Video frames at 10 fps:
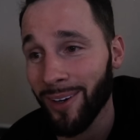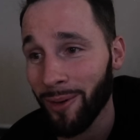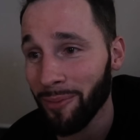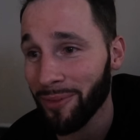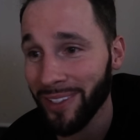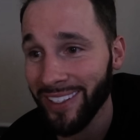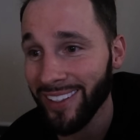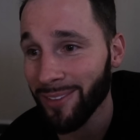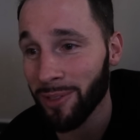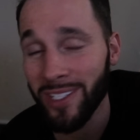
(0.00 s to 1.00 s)
hopefully
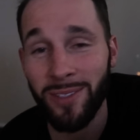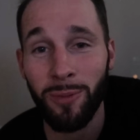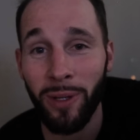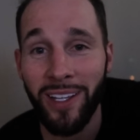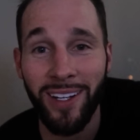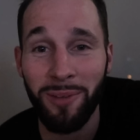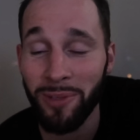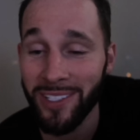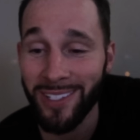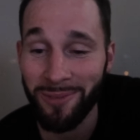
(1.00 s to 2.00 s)
we just wake up when
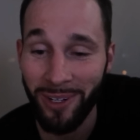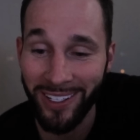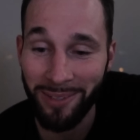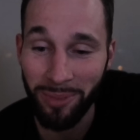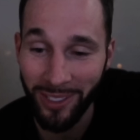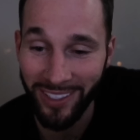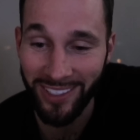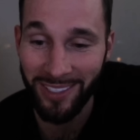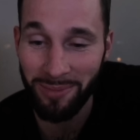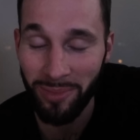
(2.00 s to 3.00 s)
she's ready to
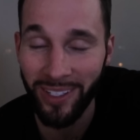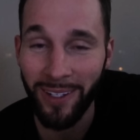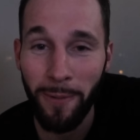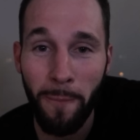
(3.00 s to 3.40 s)
push but